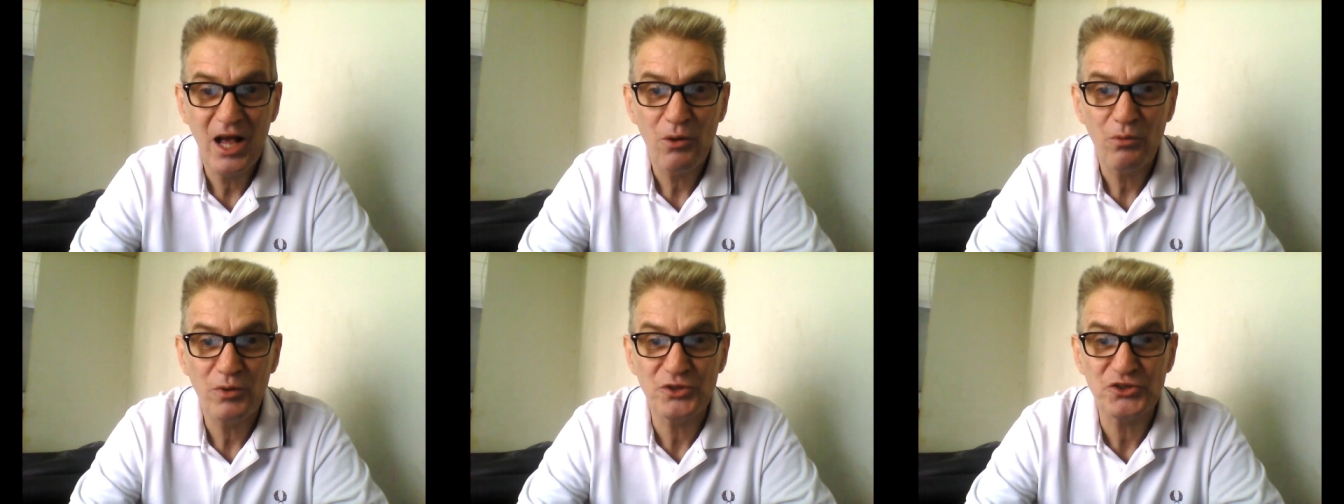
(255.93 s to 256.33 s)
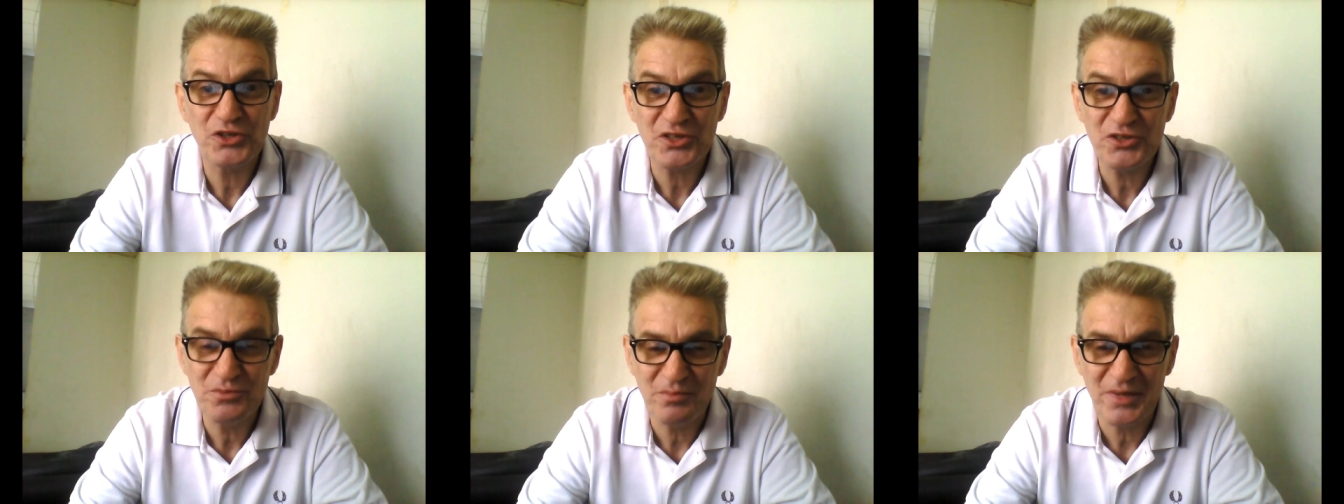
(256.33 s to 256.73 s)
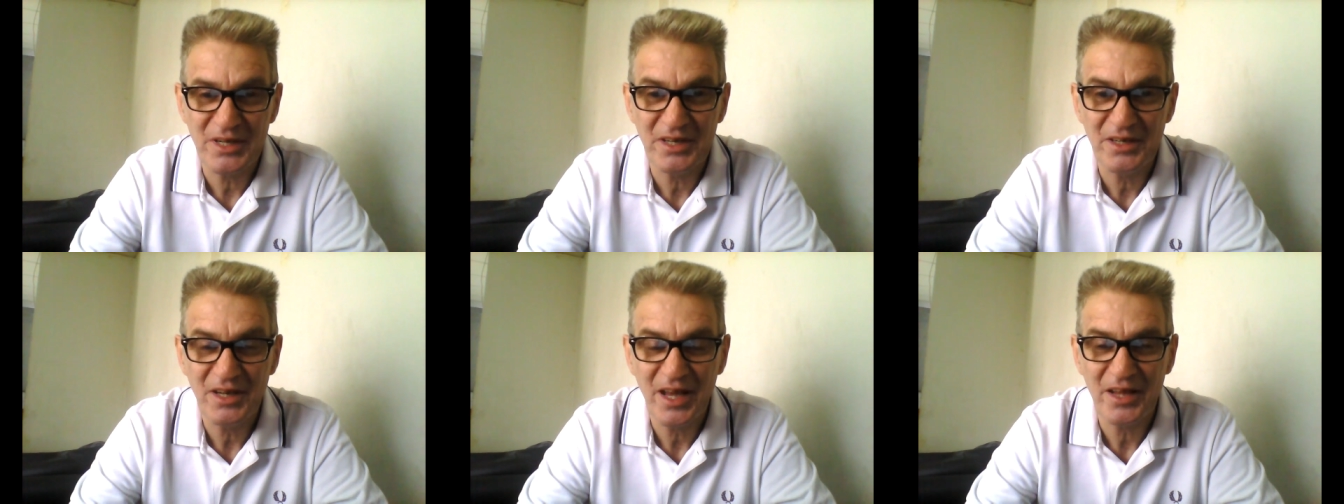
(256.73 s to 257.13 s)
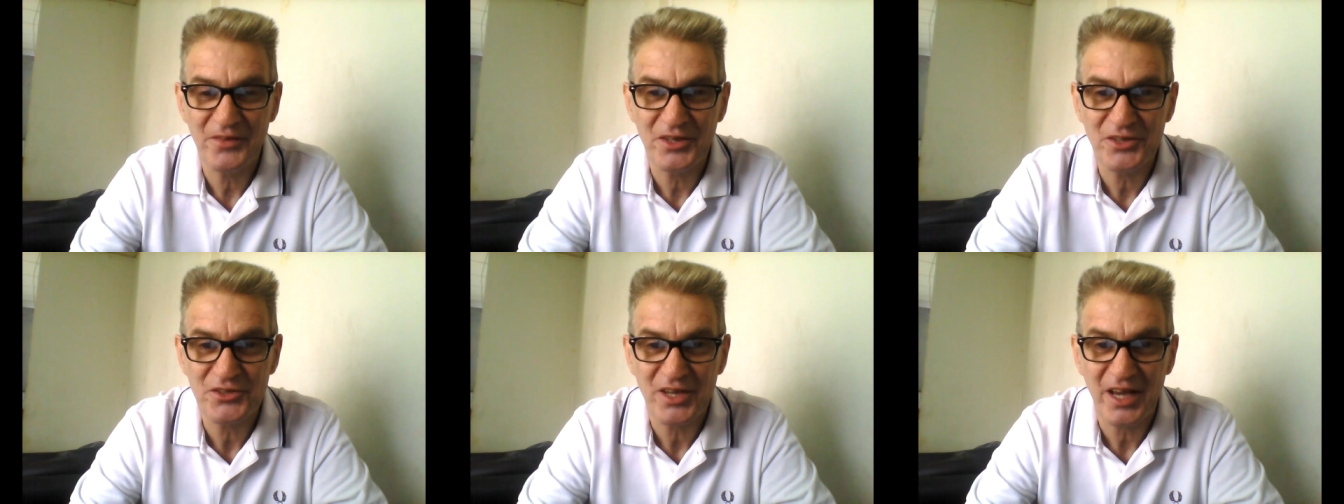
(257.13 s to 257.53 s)
which doesn't mean in
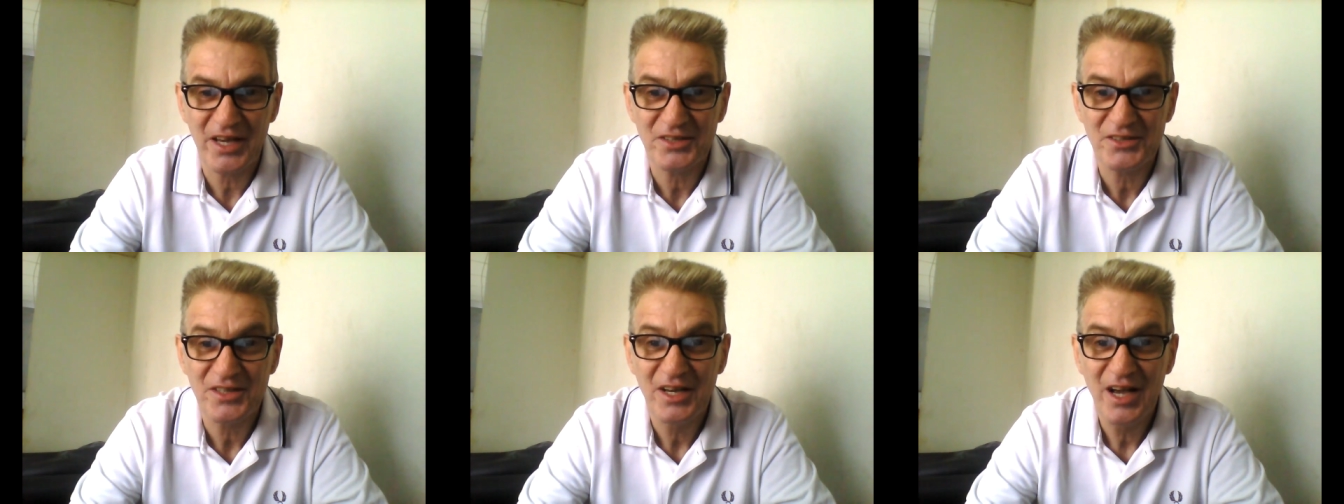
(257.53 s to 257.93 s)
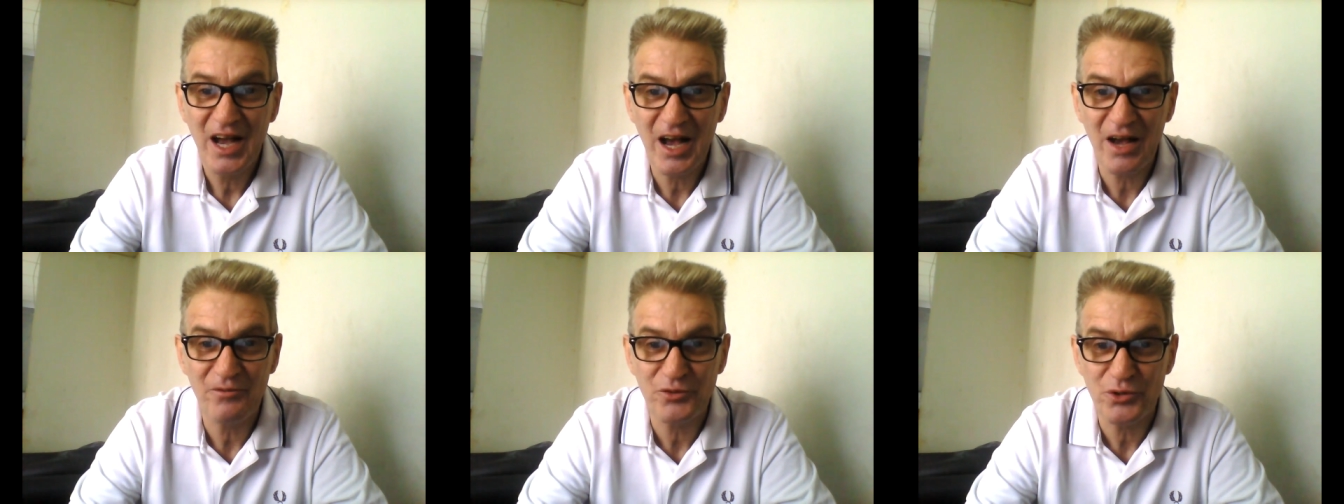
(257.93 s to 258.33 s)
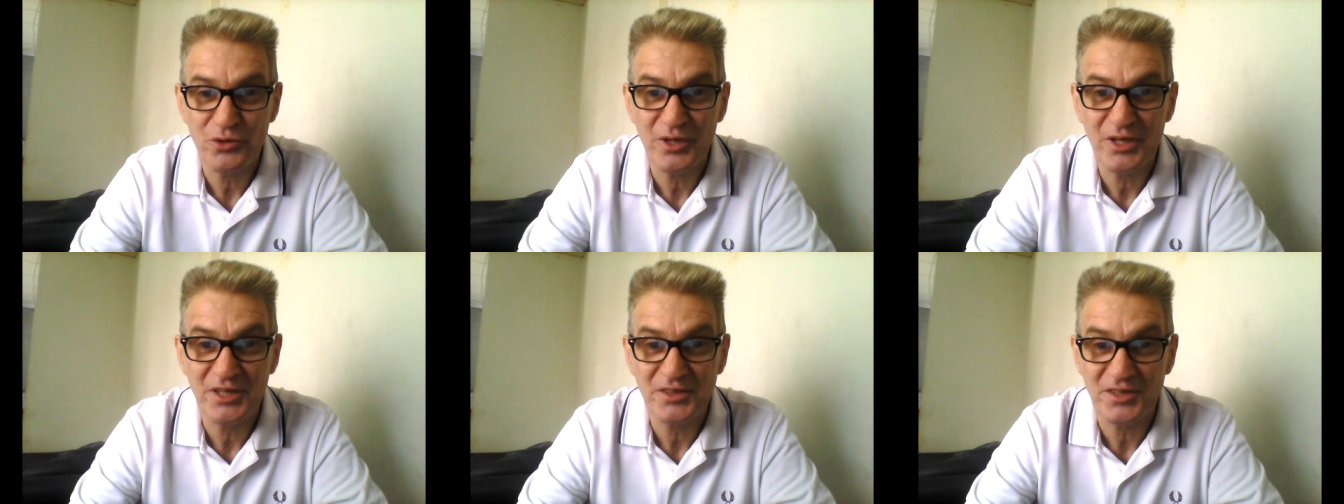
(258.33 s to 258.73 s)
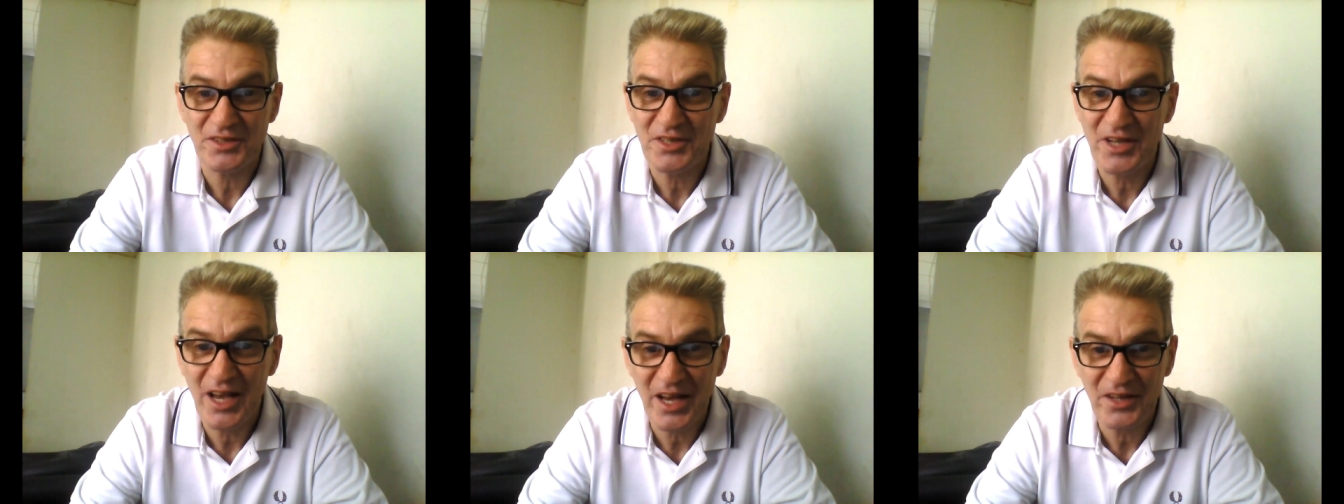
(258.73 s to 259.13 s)
this case have you eaten
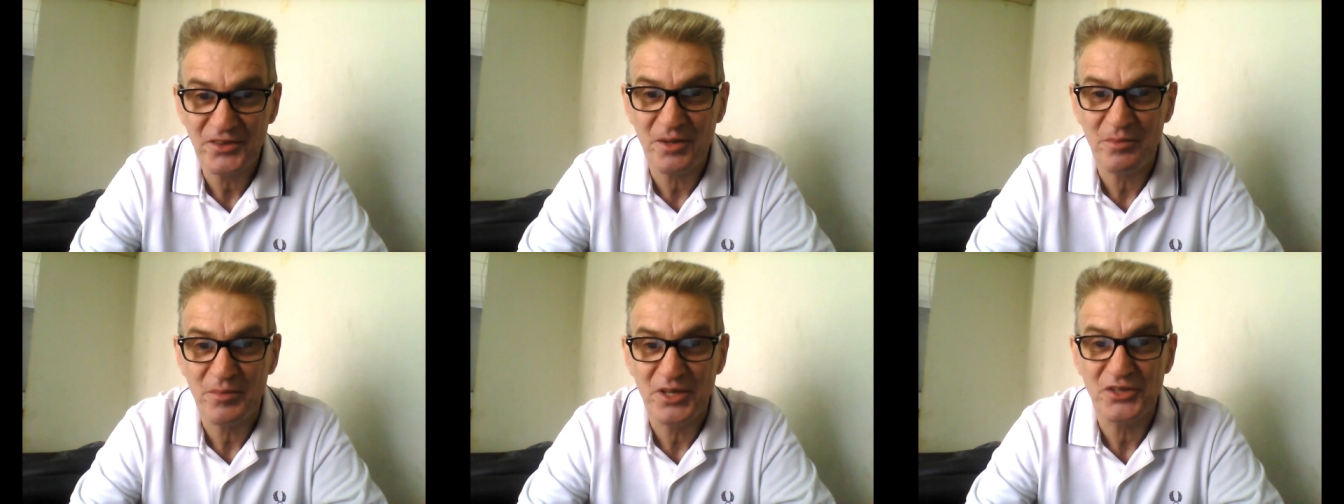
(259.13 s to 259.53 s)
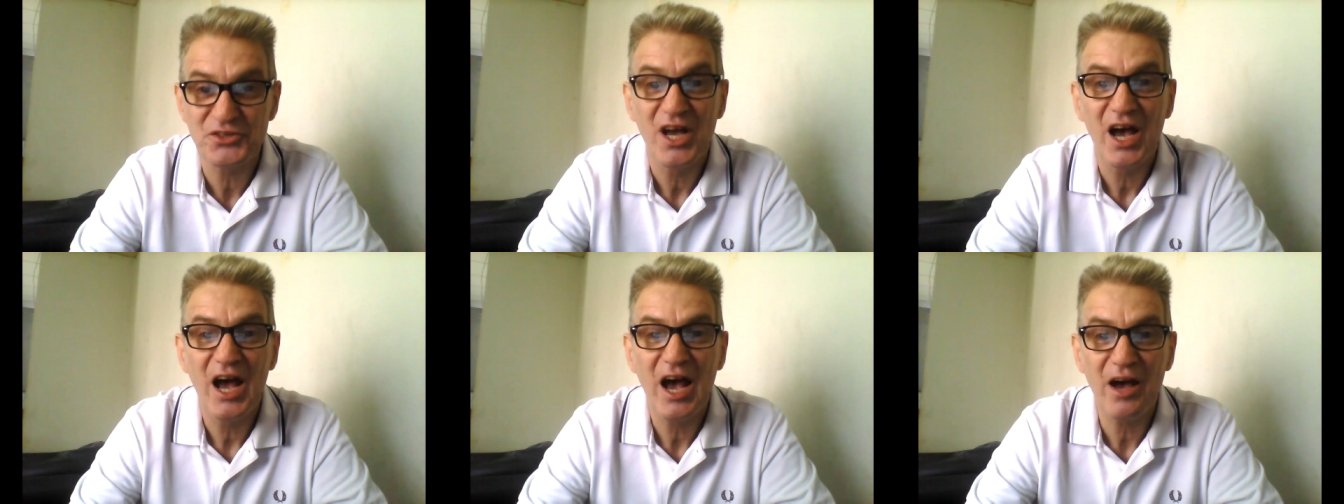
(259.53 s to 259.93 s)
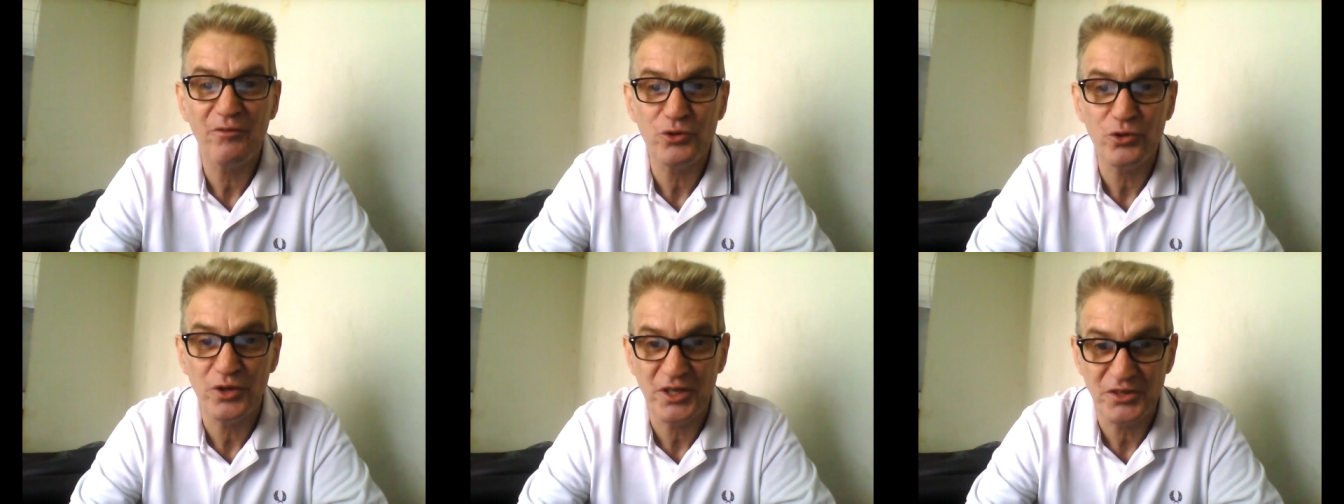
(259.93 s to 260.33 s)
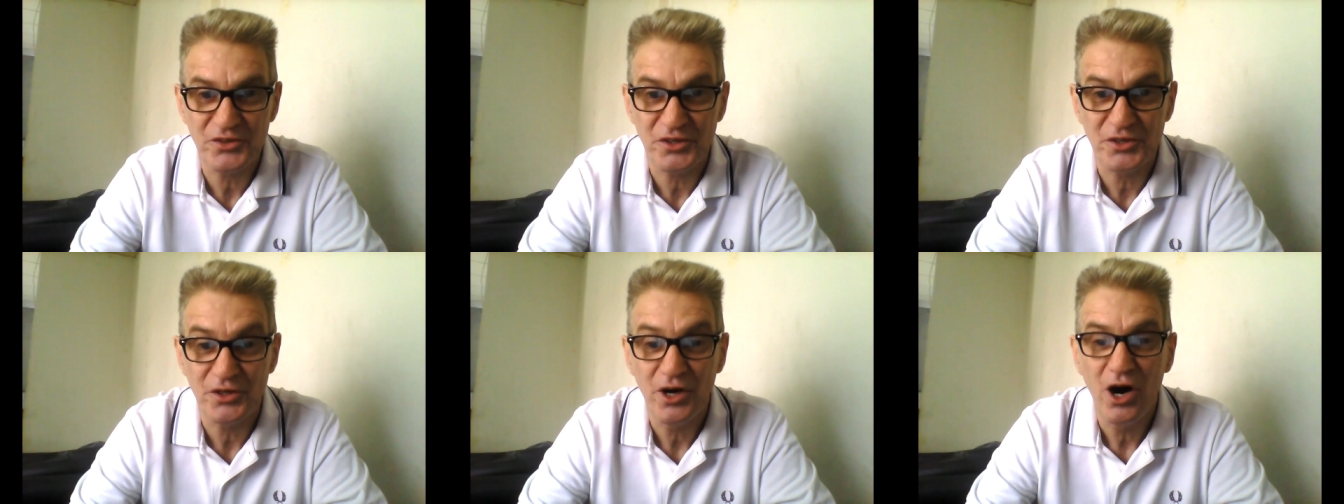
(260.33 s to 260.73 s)
yet, it means have you
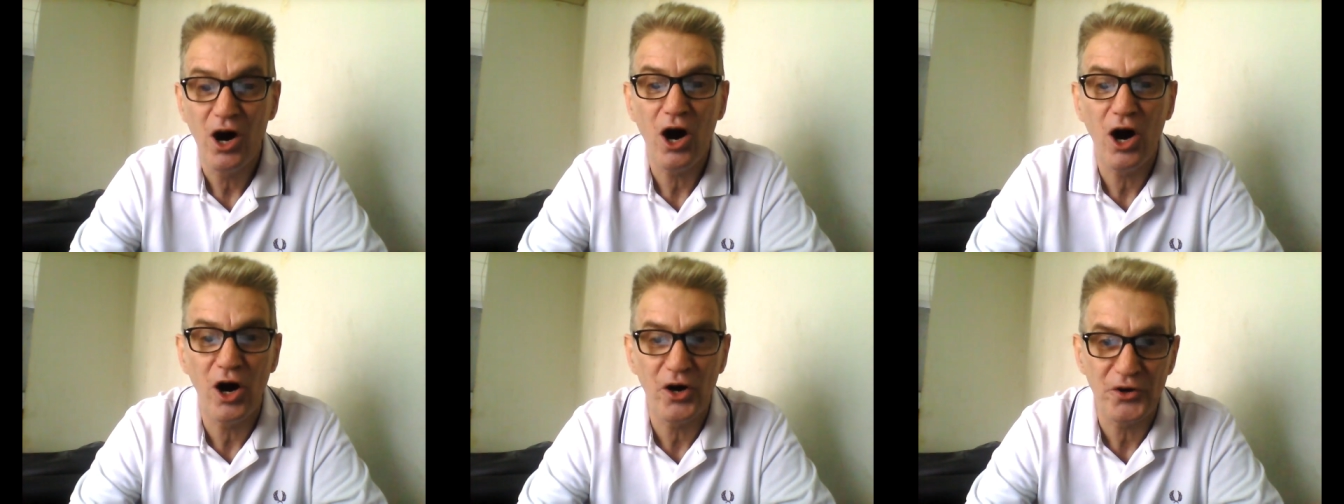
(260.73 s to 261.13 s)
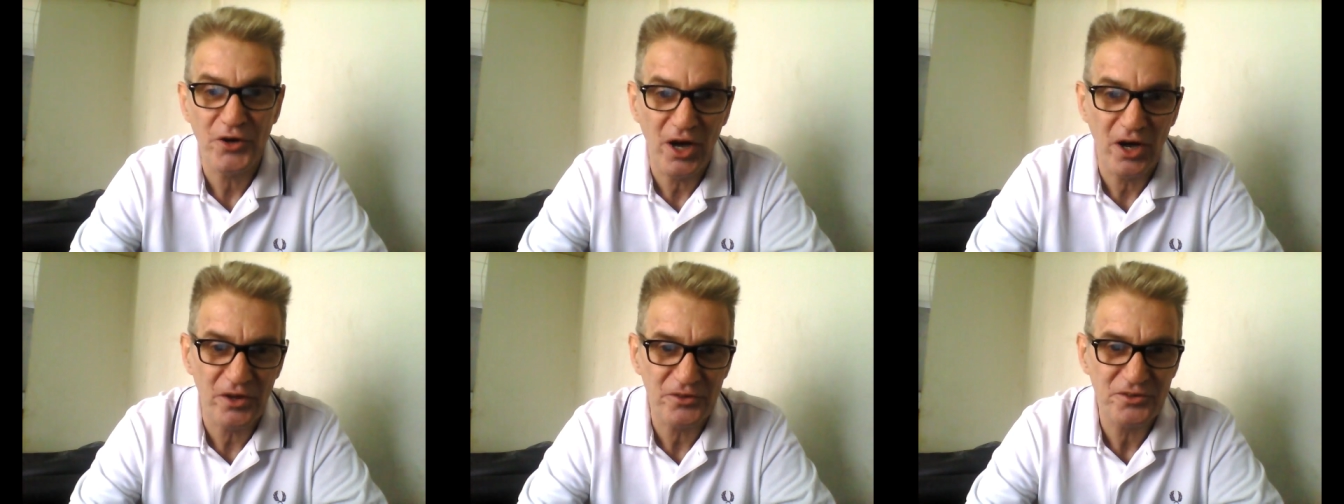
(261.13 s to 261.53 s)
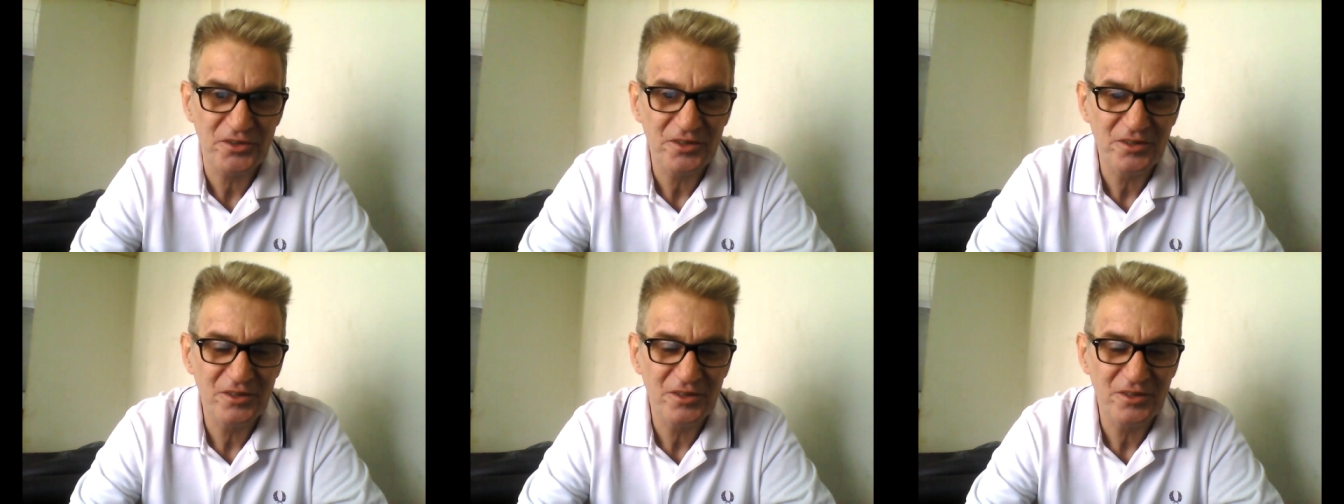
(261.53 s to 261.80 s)
eaten or not.